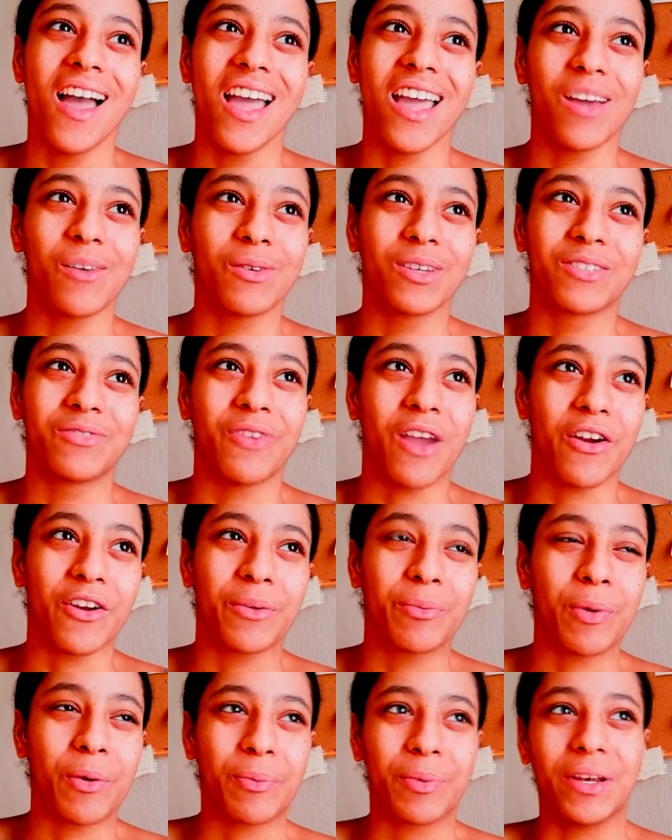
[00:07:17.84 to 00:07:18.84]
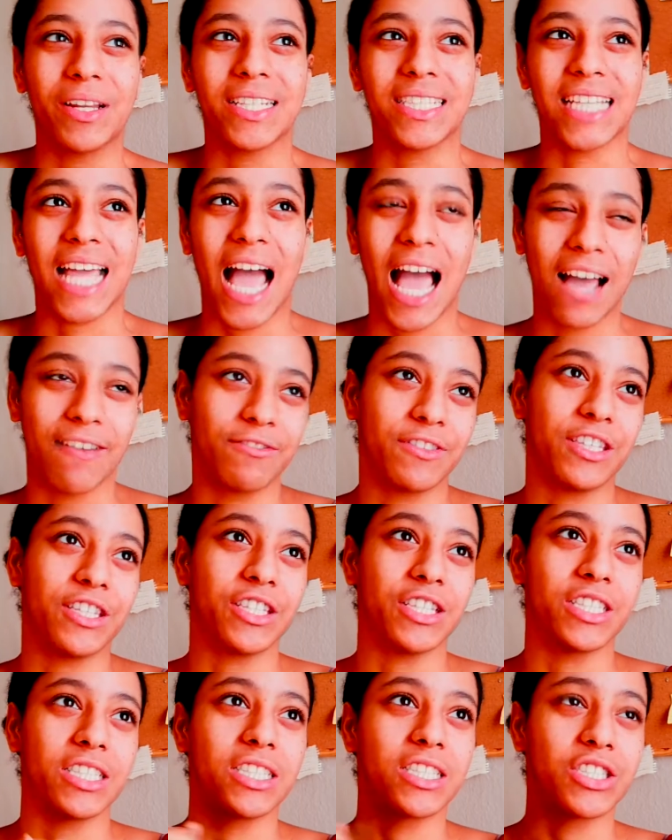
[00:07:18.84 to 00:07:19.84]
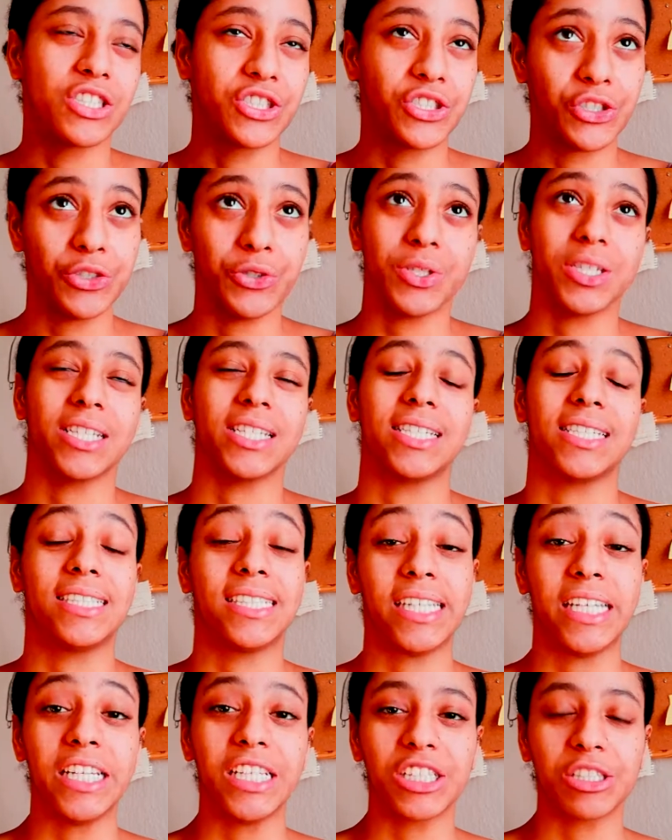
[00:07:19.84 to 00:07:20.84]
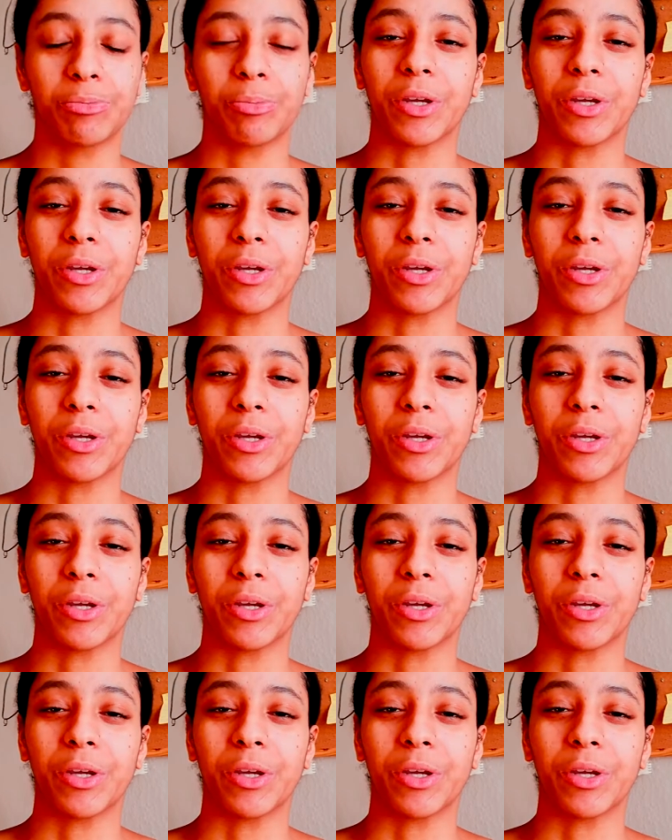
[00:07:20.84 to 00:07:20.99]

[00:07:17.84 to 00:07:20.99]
It was very popular to have the students teach,